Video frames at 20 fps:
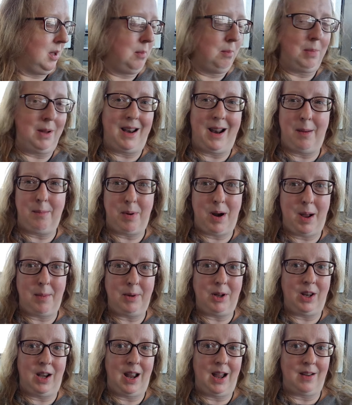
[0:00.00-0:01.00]
but I'm
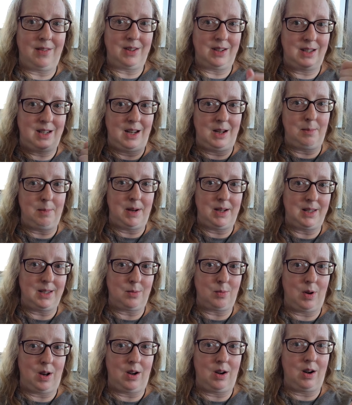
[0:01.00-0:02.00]
probably gonna have to take my
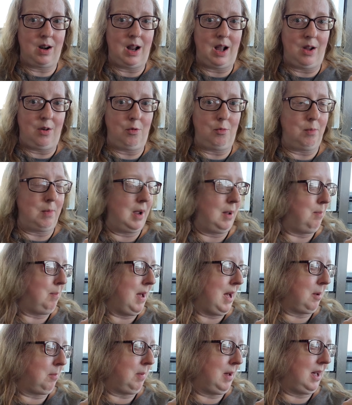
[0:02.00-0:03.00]
sweater out of my
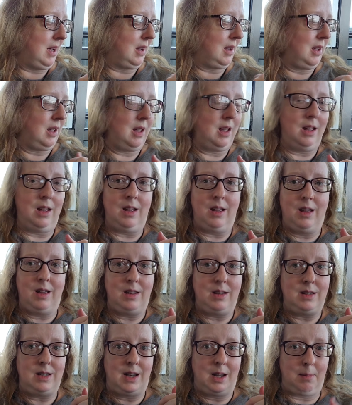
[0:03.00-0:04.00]
backpack
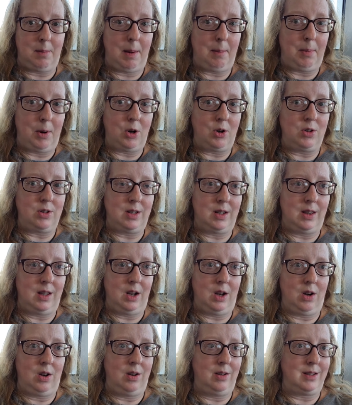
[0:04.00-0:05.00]
to get my purse in
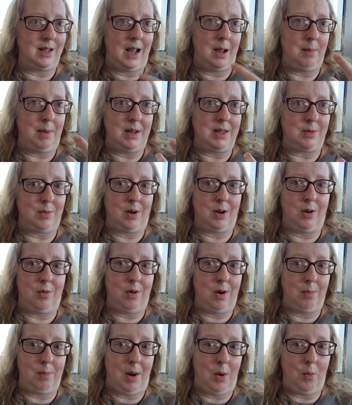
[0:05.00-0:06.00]
there and tie my sweater
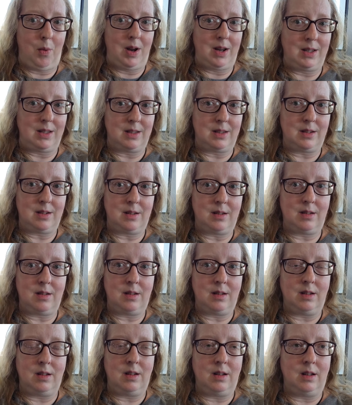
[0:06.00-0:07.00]
around my waist.
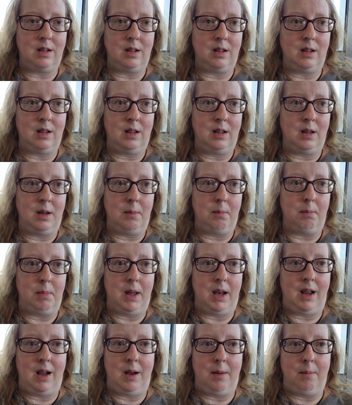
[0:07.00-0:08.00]

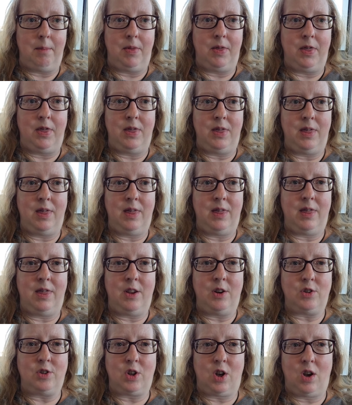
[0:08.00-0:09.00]
But um,
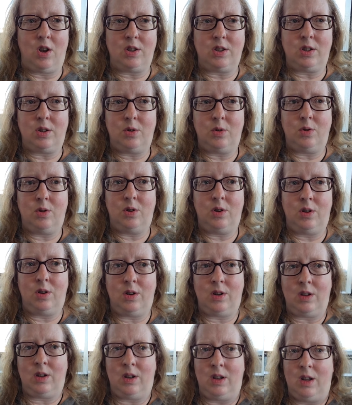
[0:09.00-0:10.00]
there's also
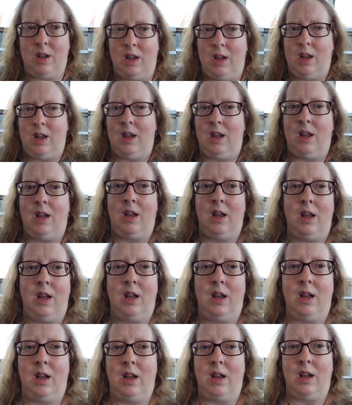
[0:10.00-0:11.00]

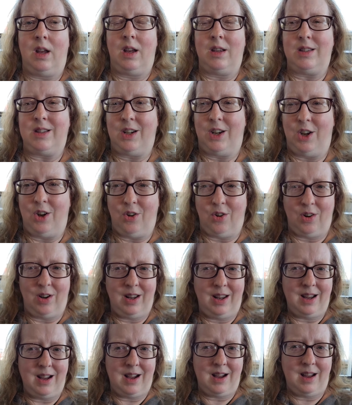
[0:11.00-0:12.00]
a
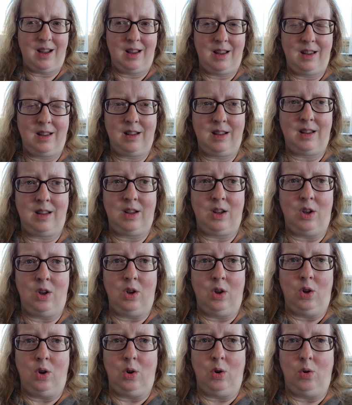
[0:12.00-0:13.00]
security guy
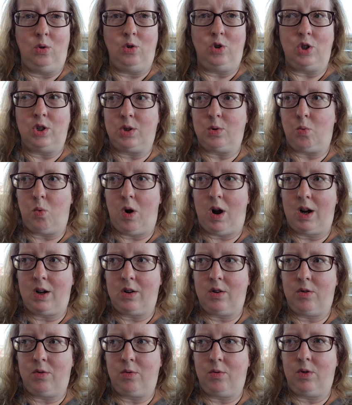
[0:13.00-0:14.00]
who just
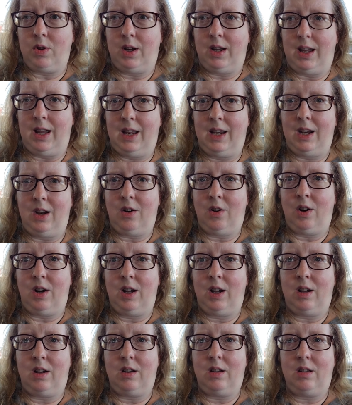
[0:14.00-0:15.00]
walked through the gate
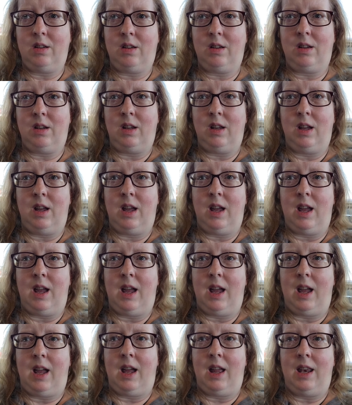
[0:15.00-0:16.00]
area
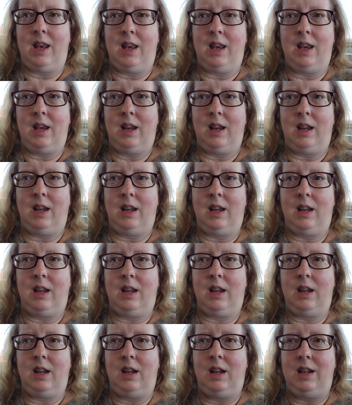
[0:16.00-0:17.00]
and
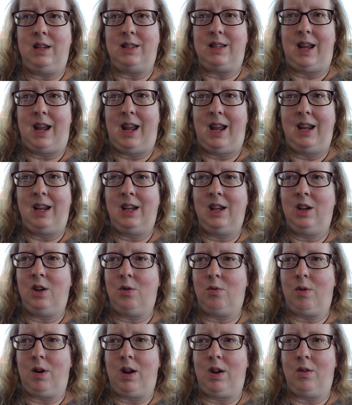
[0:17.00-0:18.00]
he's hanging
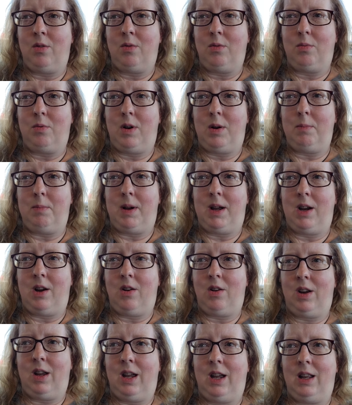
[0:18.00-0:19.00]
around right by
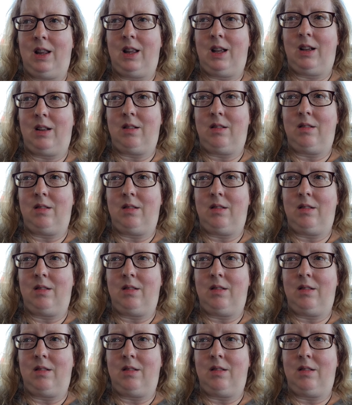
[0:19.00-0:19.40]
our gate, like